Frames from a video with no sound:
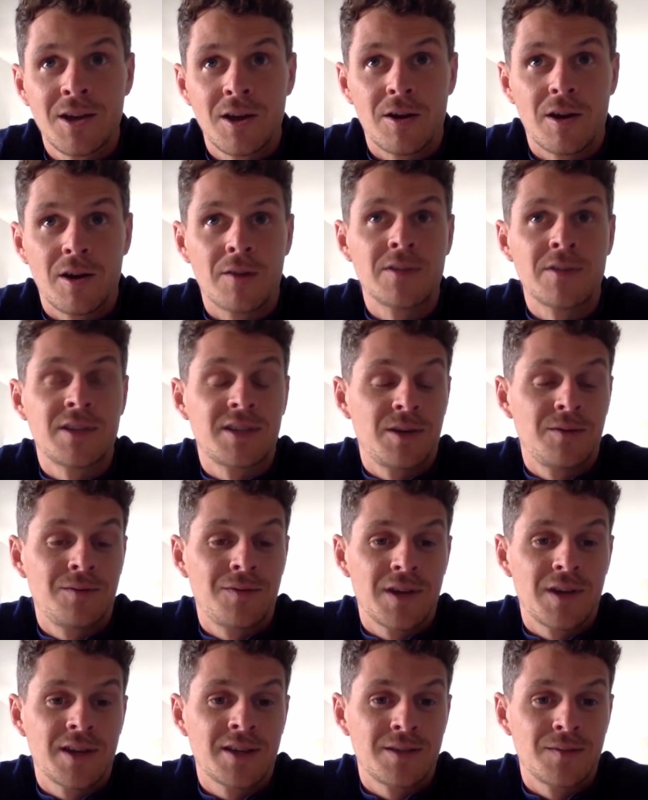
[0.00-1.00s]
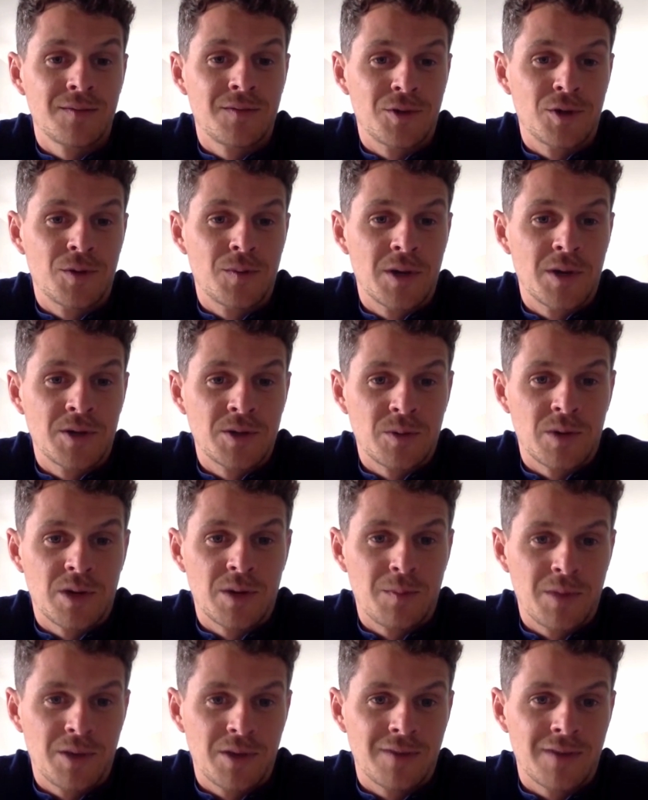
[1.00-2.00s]
obviously first and foremost want
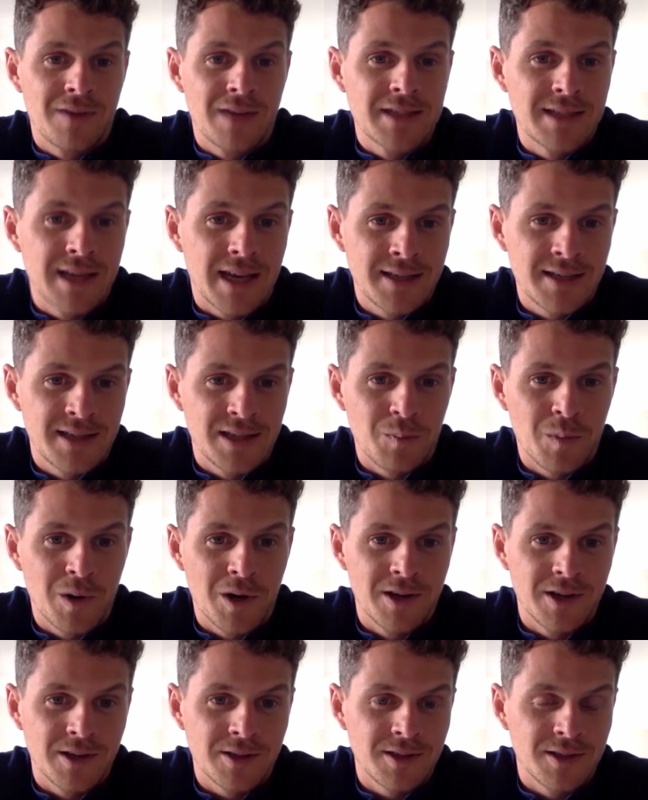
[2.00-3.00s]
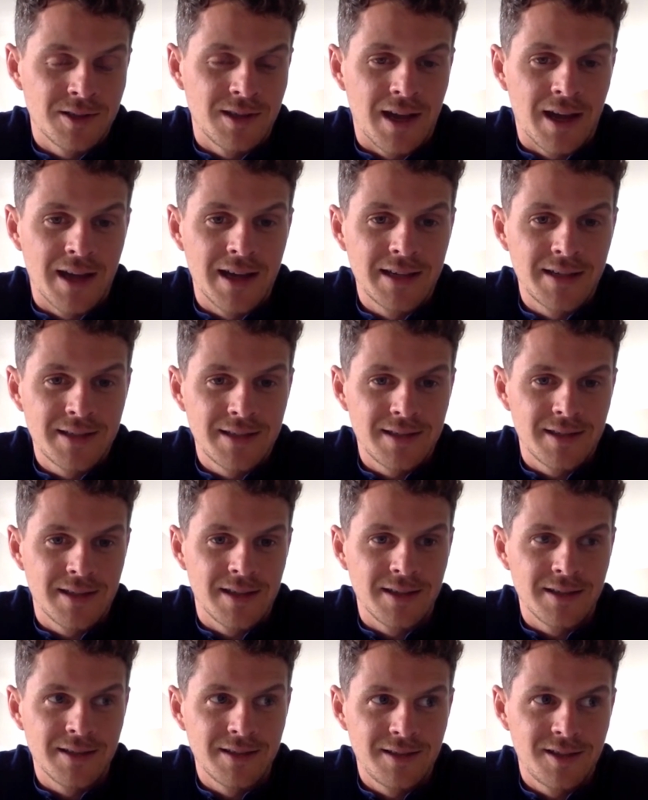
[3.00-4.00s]
to put a fantastic product on the ice
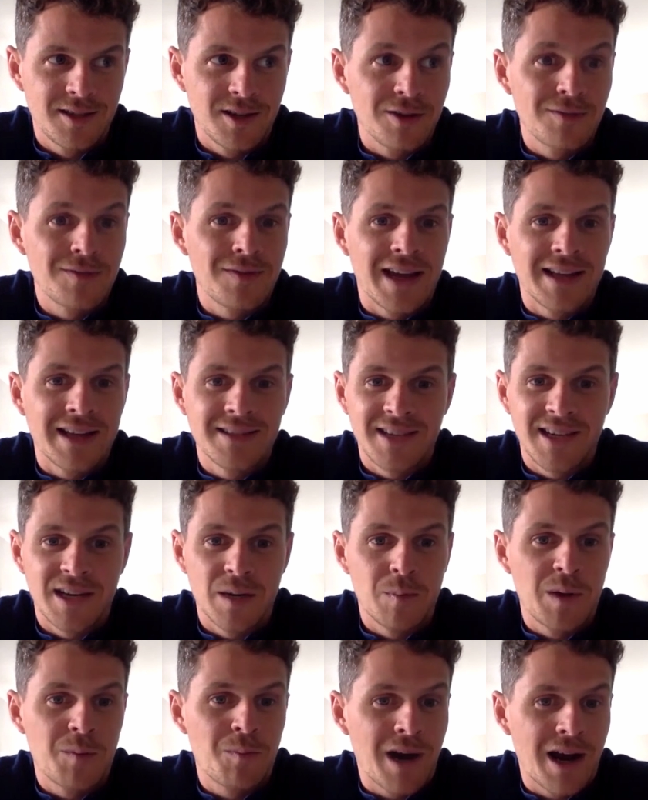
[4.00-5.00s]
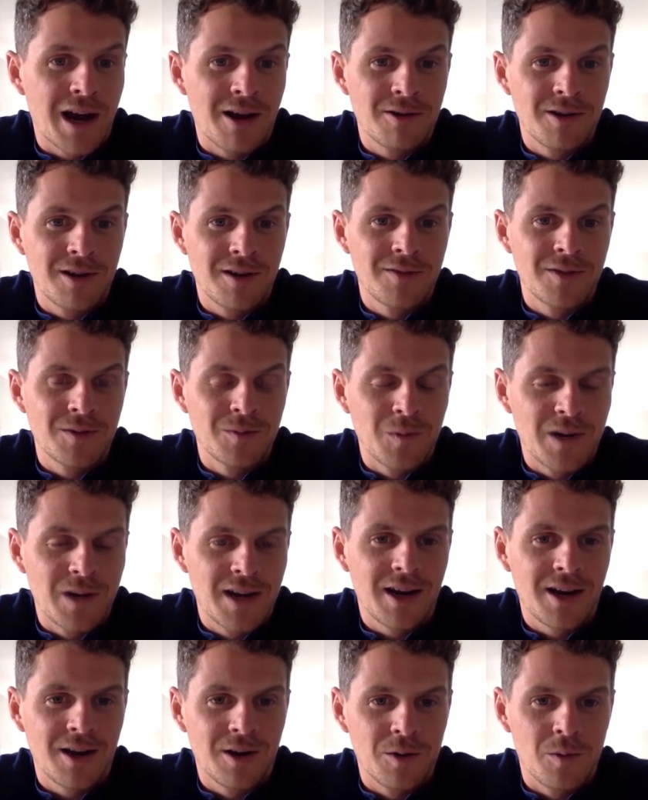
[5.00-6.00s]
that fans are going to be proud of, and
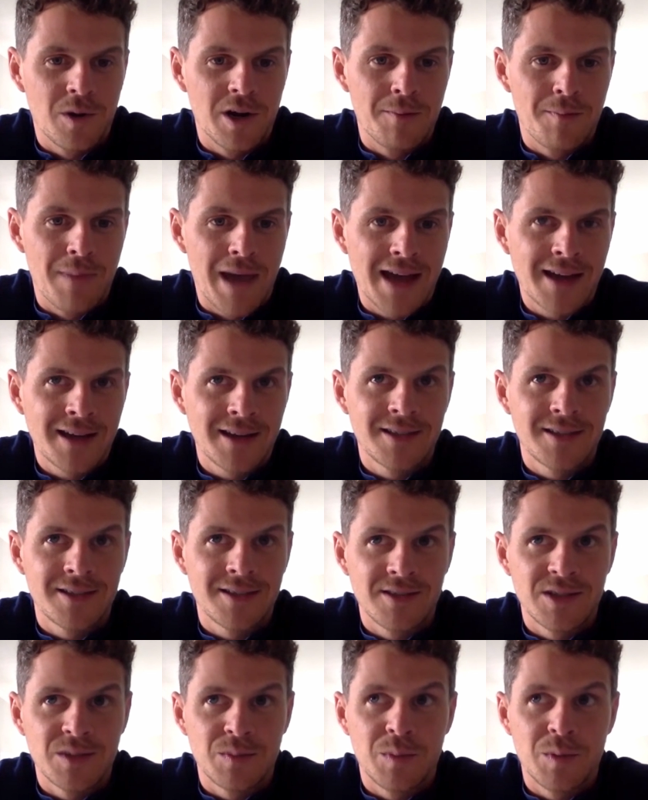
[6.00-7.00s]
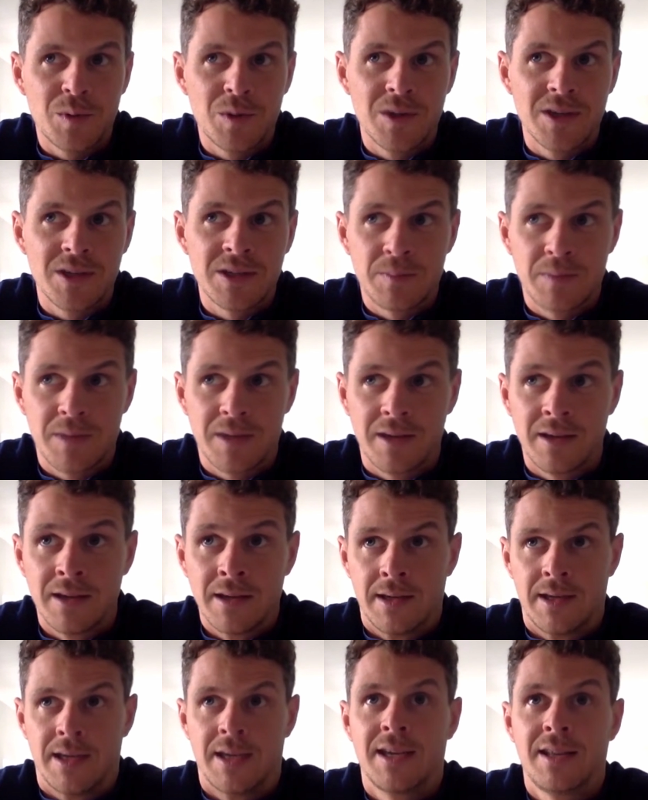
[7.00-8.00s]
they're going to want to back us and support us. But
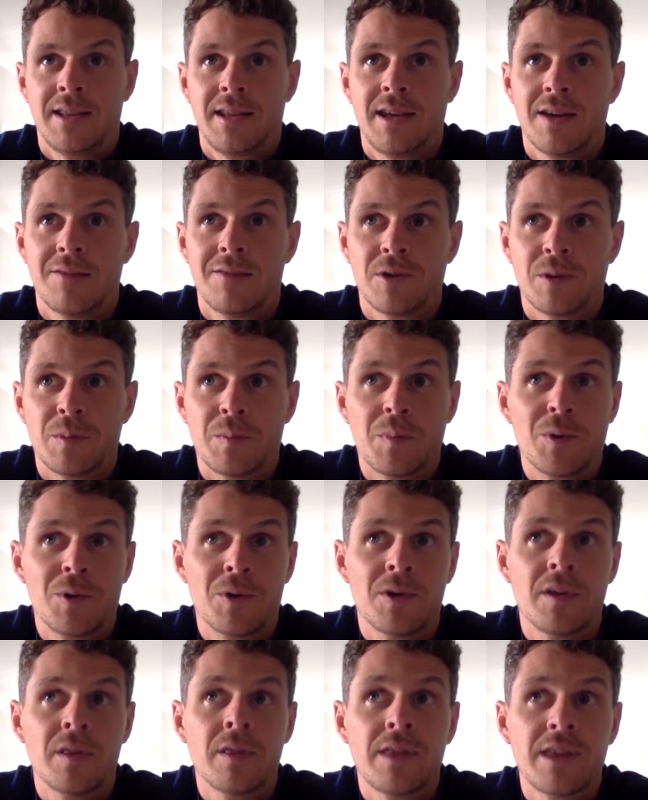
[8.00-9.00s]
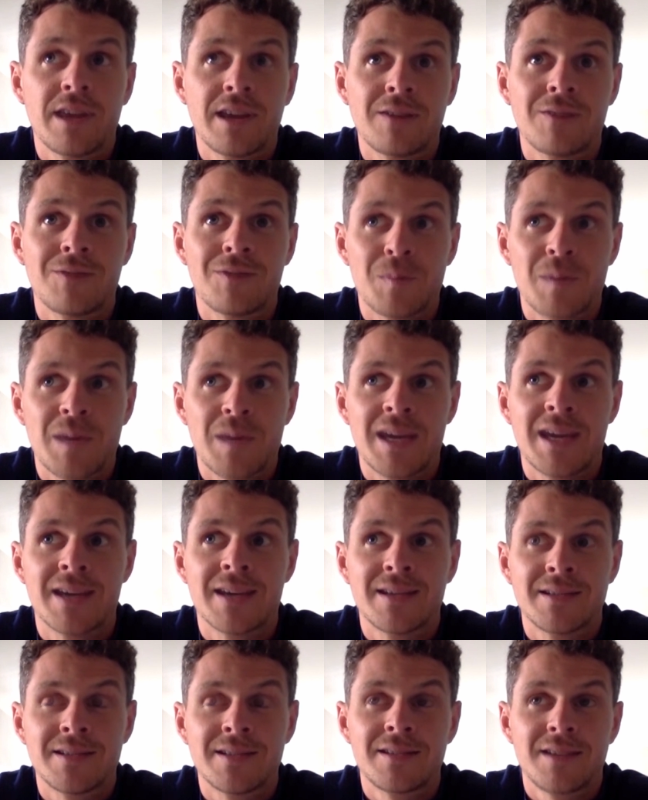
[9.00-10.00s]
the other important thing for me
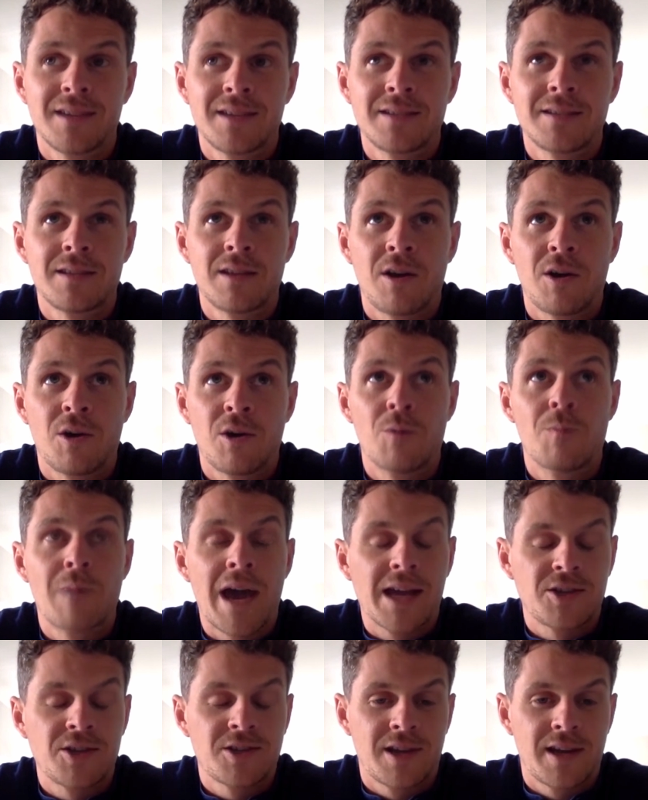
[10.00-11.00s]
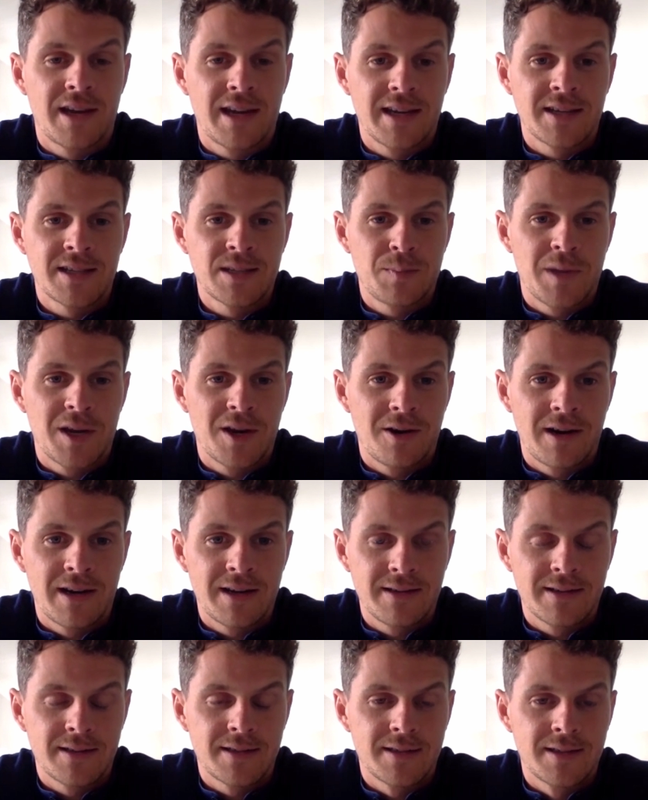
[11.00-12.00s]
is the whole match night
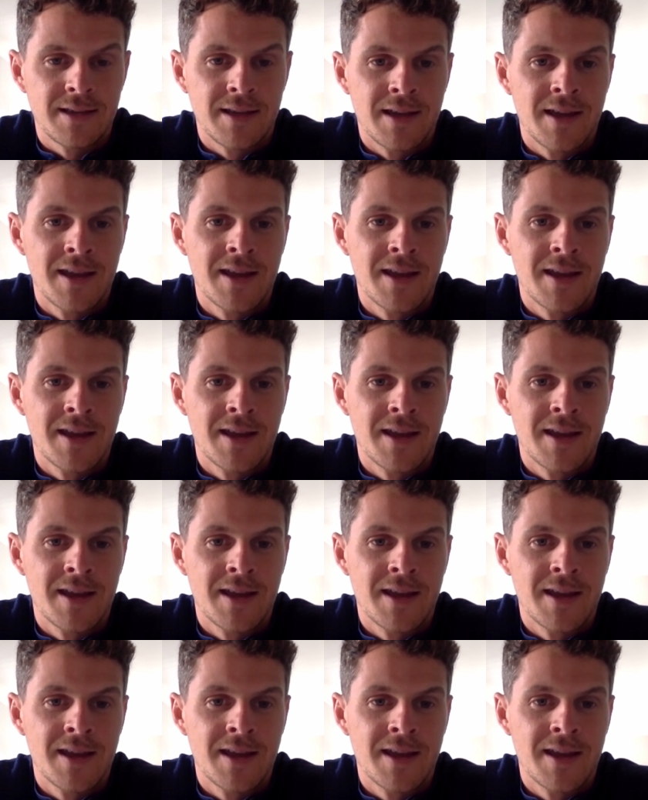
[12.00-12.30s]
experience,